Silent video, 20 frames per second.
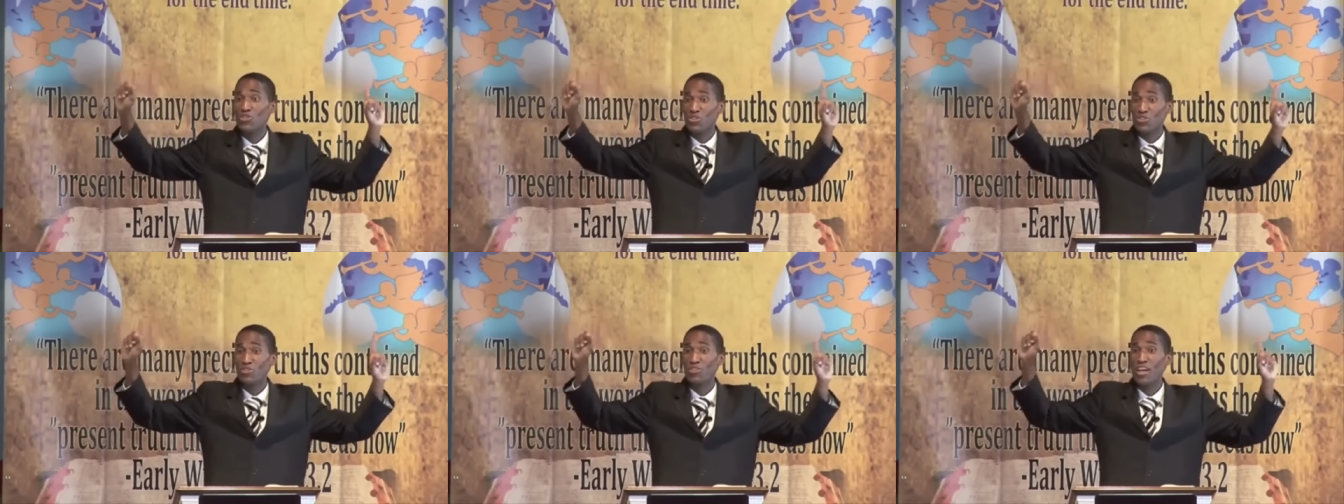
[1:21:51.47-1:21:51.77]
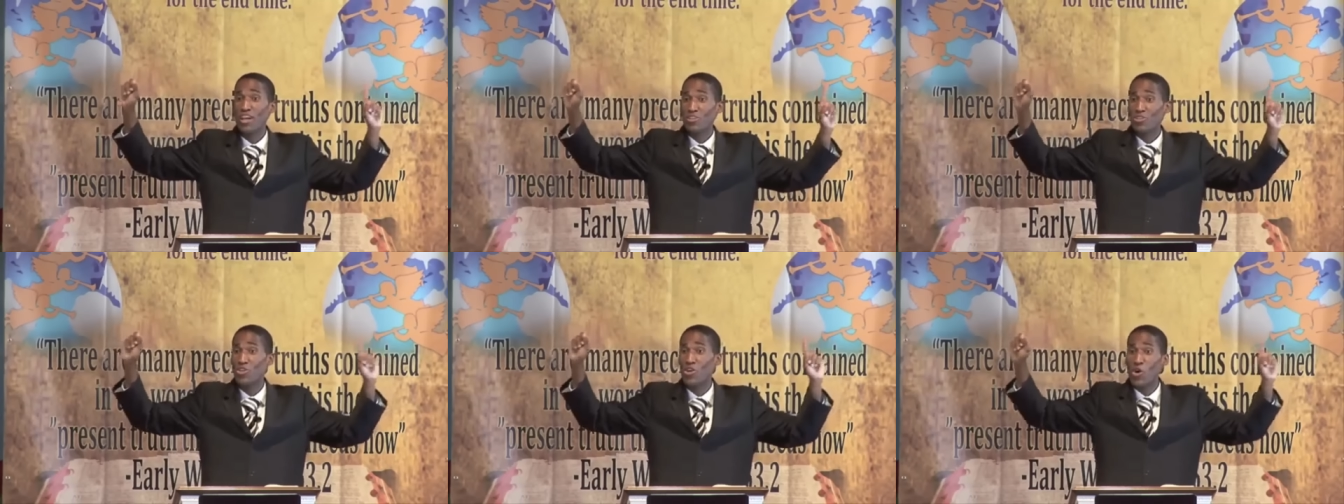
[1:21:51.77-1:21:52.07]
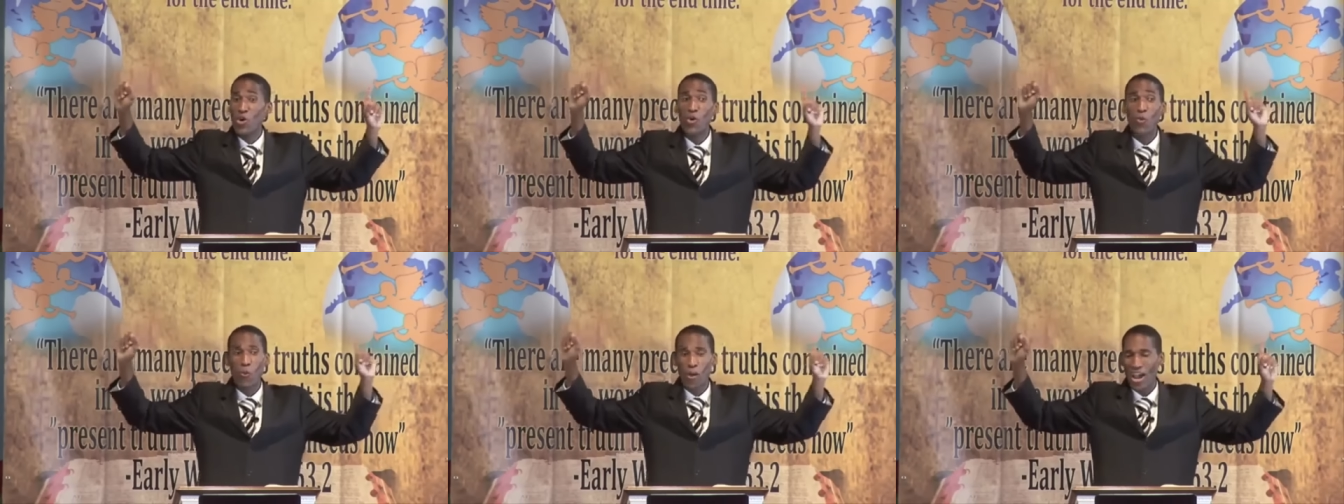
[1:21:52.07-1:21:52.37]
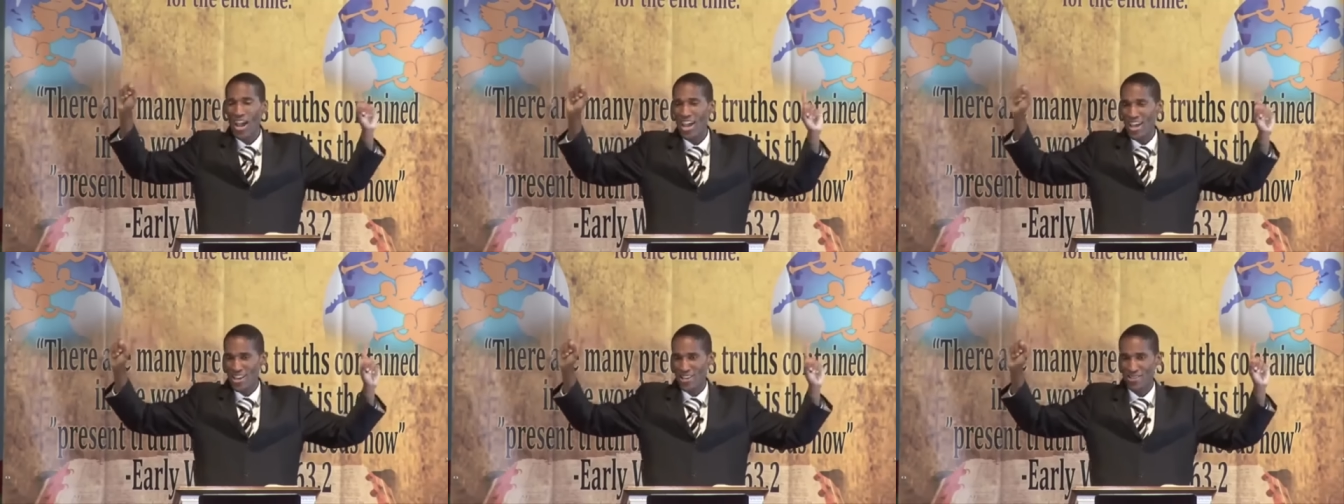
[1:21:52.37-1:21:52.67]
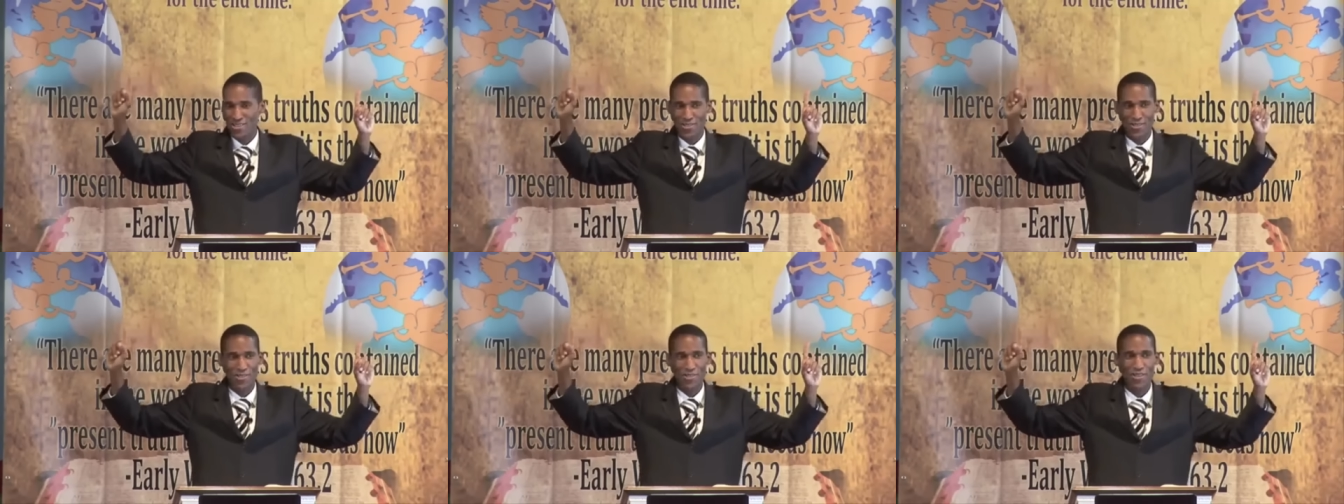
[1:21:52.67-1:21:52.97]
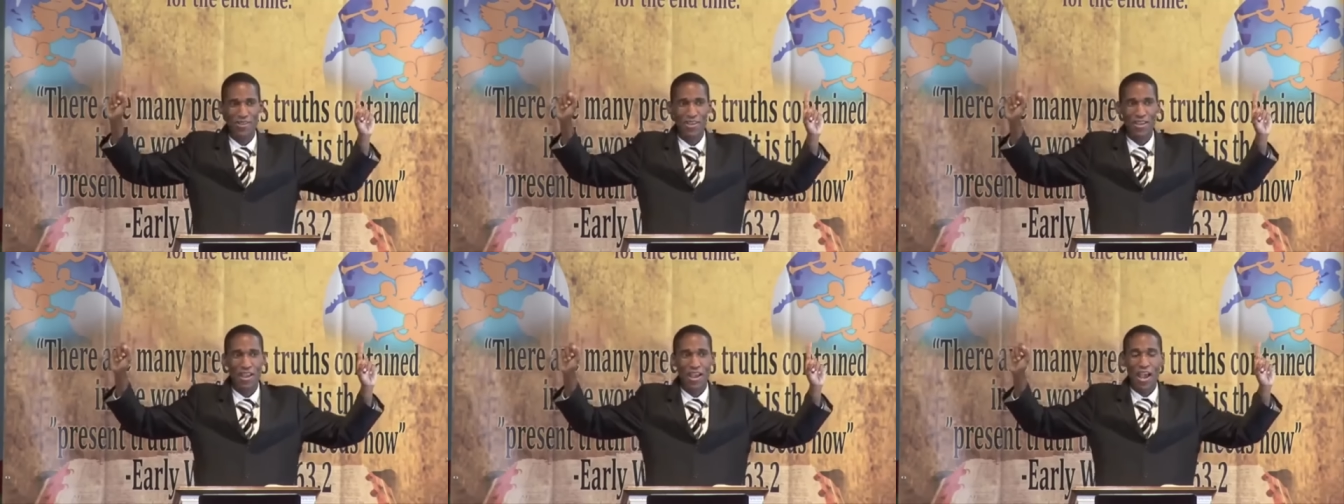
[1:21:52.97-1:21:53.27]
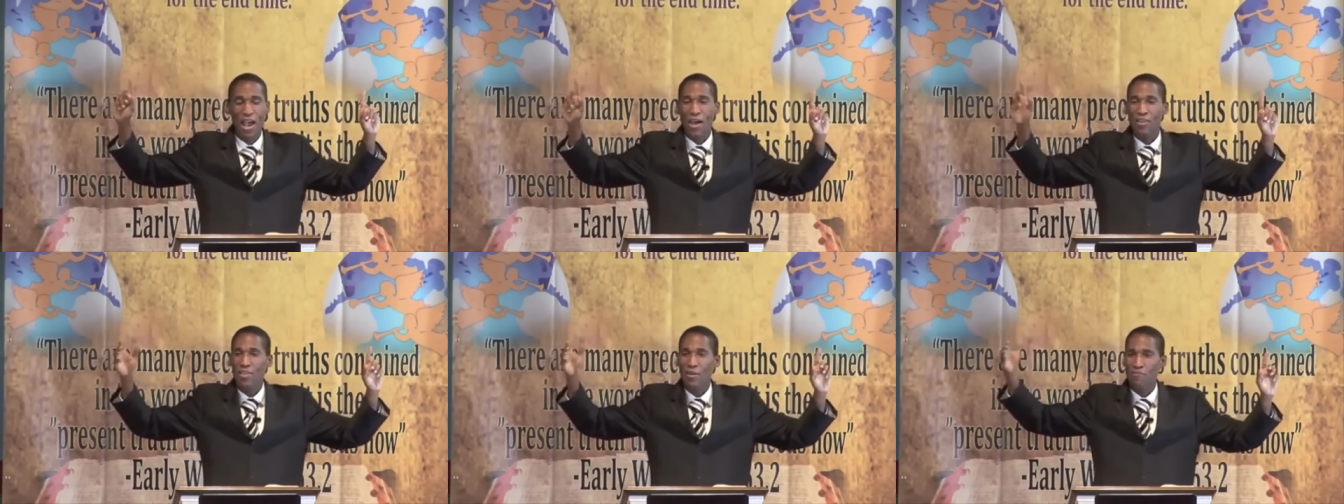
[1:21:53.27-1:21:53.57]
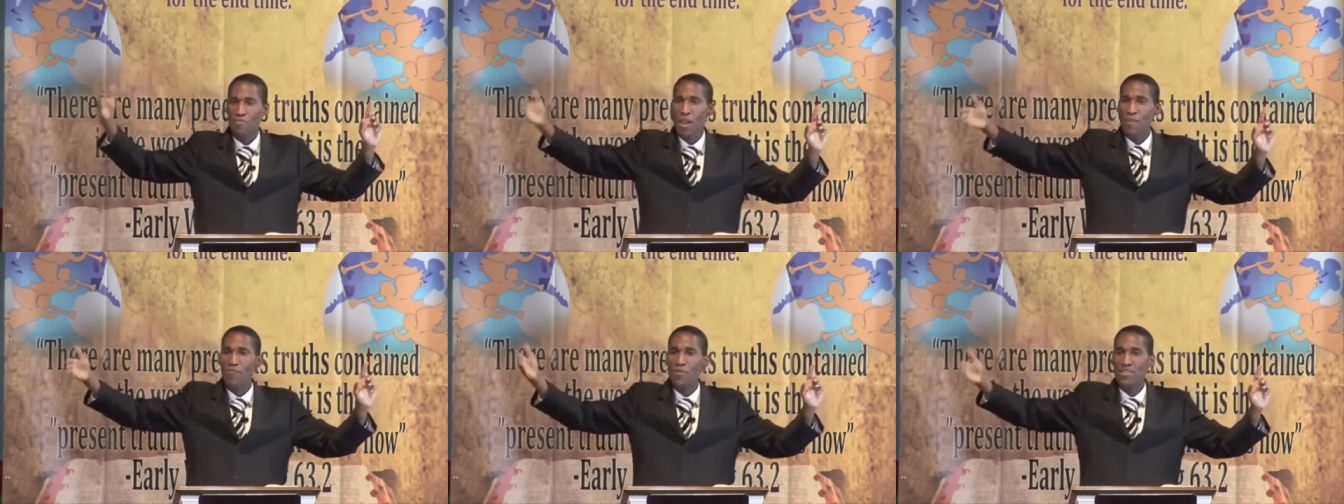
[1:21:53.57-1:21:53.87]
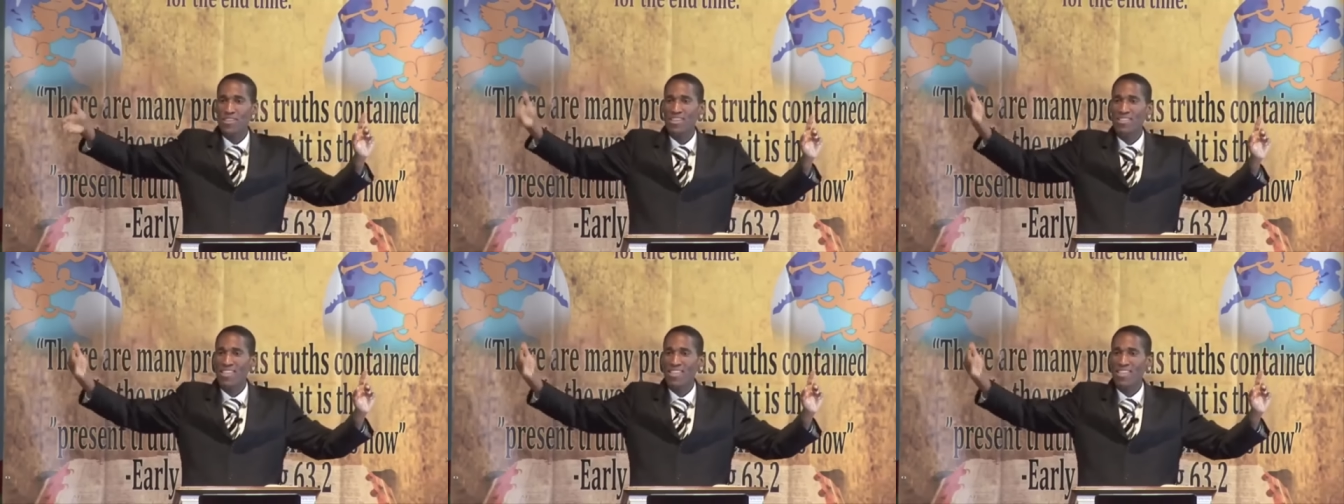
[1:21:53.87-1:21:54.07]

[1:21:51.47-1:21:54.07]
the two ways. The papacy